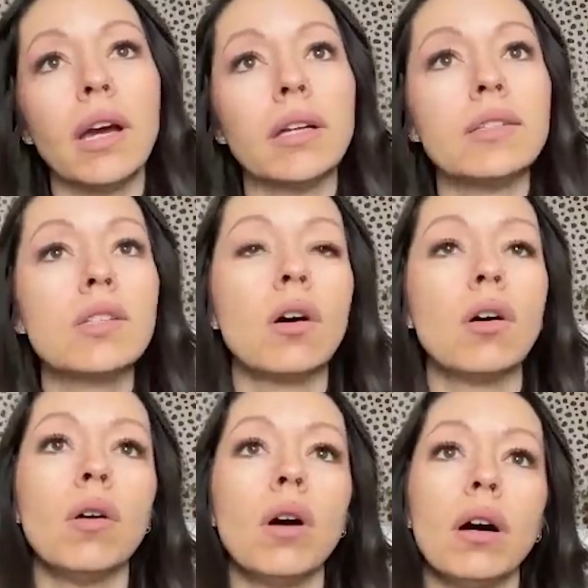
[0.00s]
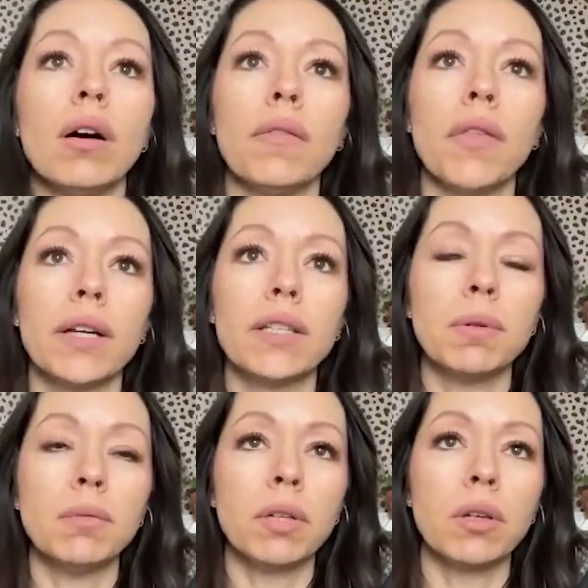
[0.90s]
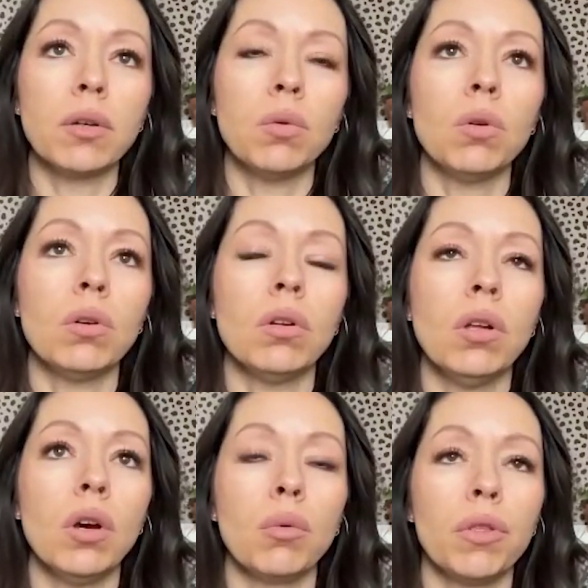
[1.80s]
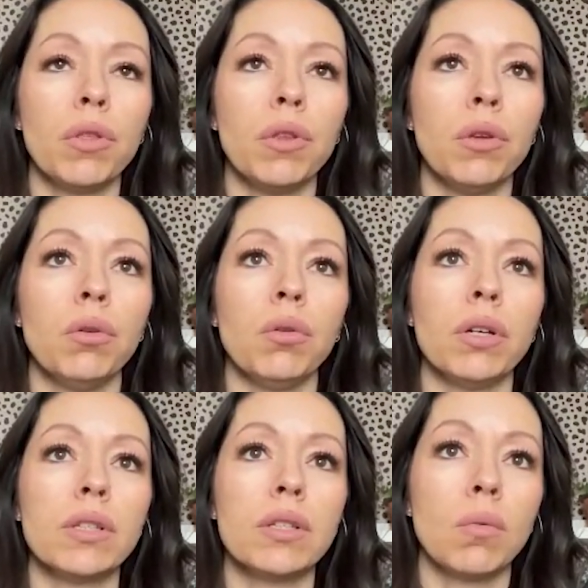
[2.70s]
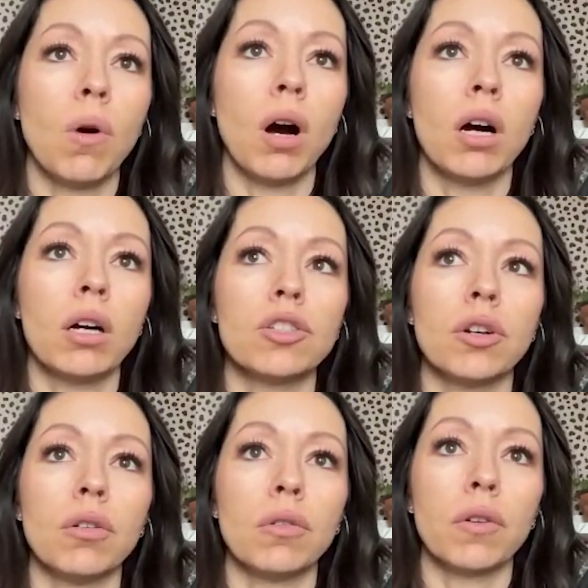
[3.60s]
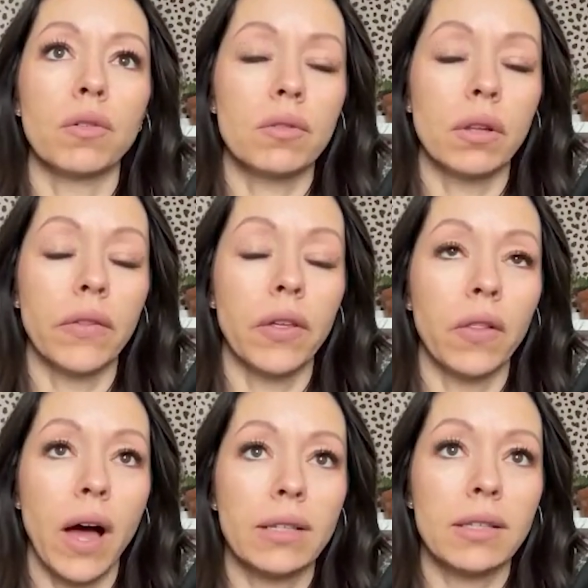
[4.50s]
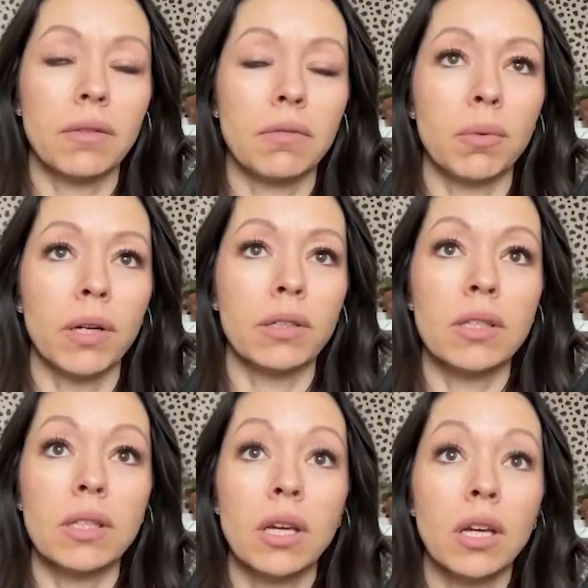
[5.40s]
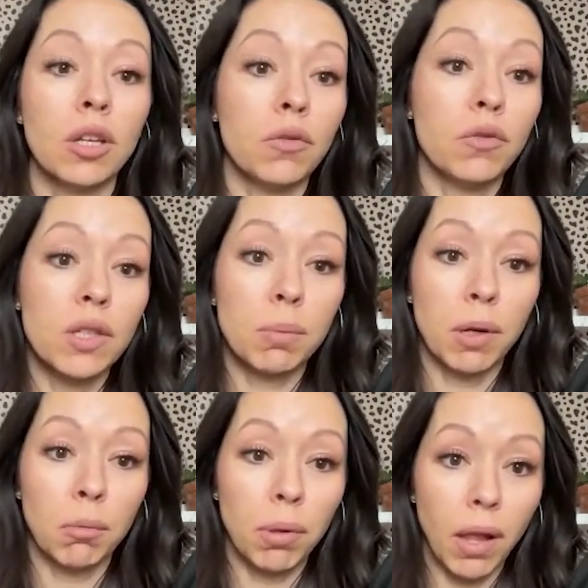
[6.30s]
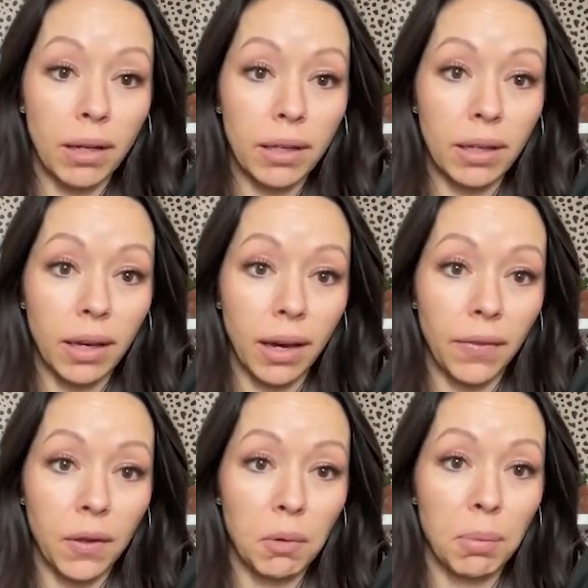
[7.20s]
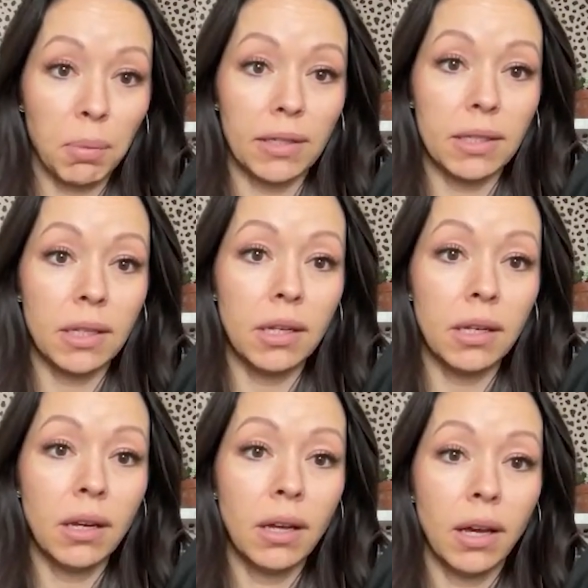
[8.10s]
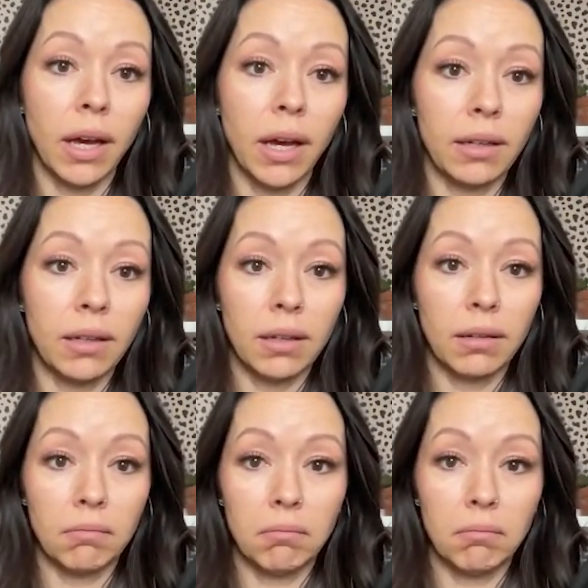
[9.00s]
And so that's been really cool with you is to watch over the last several months. You've just been applying it at the capacity and